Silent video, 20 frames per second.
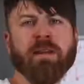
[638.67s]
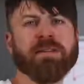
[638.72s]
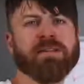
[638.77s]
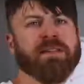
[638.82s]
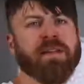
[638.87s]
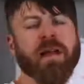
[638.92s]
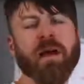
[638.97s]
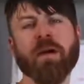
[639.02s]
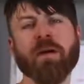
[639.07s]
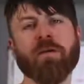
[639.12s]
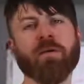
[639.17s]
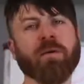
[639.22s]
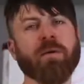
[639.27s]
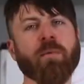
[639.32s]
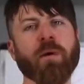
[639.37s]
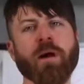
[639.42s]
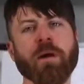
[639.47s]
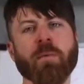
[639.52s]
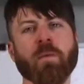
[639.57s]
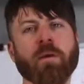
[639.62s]
Let's say I only
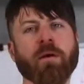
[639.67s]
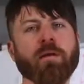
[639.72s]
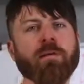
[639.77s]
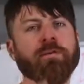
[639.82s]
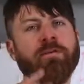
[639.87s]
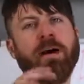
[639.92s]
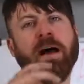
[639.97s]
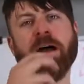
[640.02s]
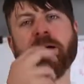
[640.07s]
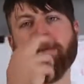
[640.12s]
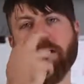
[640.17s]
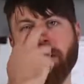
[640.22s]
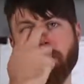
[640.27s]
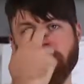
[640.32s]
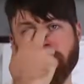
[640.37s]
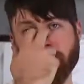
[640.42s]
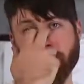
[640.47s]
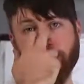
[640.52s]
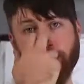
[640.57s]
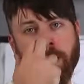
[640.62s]
want to work 5
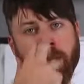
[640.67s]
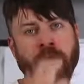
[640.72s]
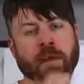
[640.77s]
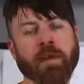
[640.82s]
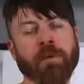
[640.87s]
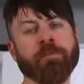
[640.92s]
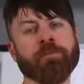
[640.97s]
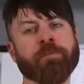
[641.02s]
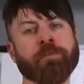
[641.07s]
hours a week.